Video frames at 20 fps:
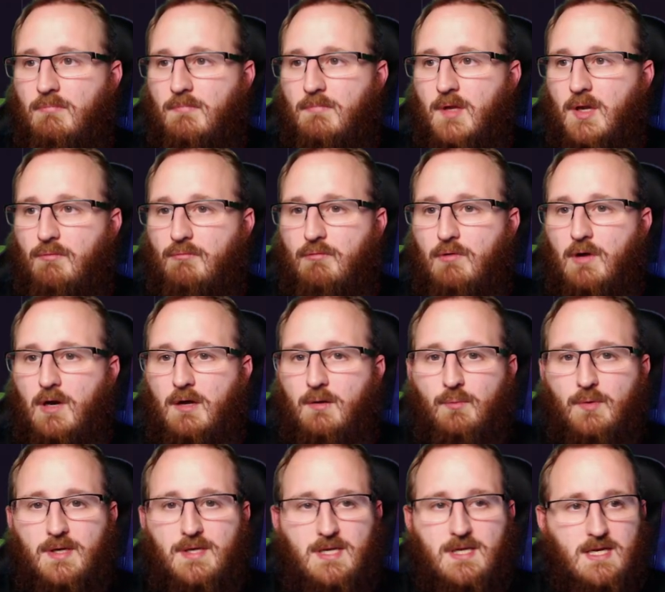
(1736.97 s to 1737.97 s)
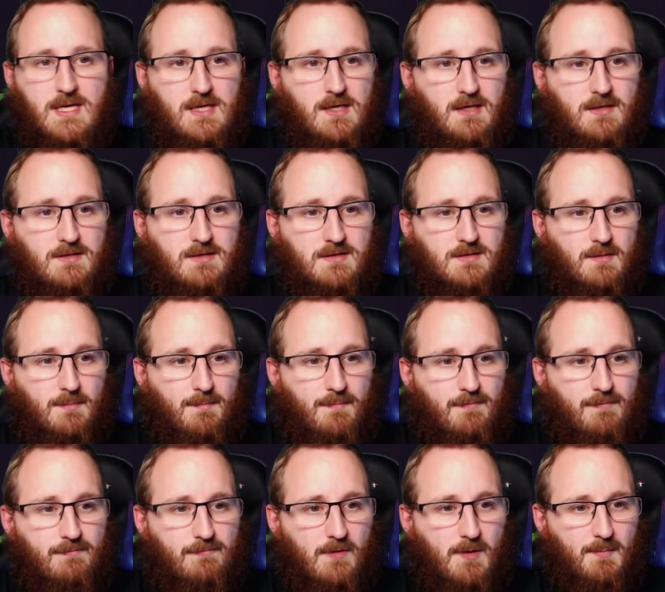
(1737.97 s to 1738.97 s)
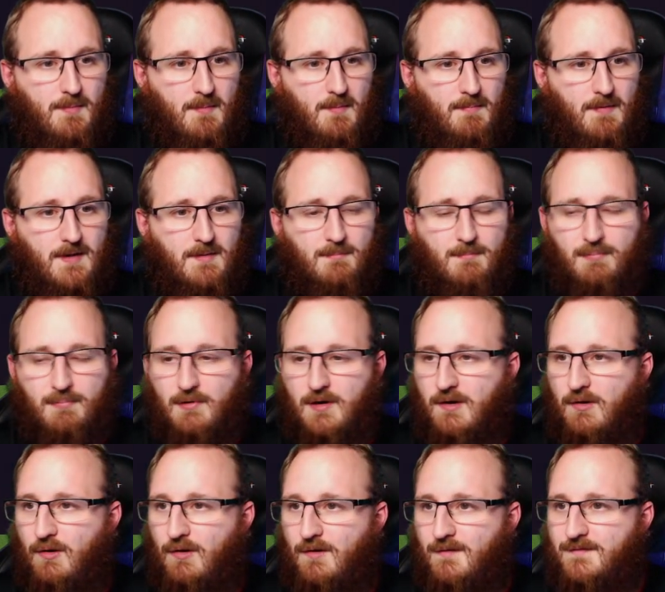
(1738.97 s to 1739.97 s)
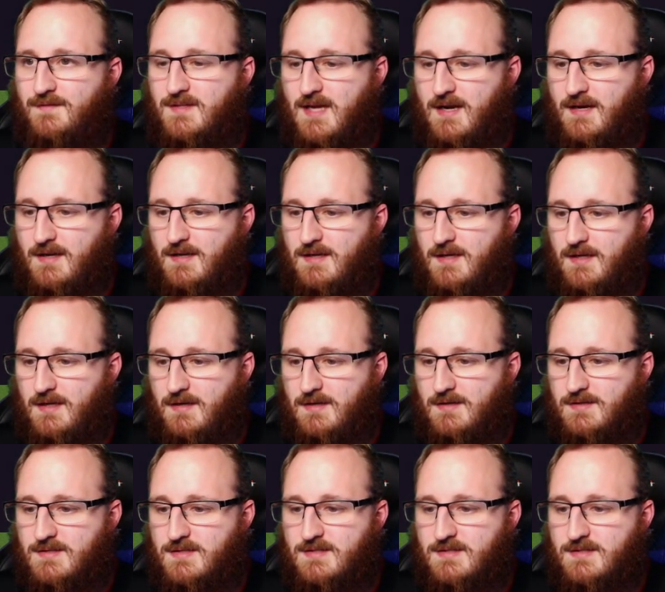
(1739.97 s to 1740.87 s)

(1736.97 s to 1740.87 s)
Right, we need to probably bring off Danny Ings.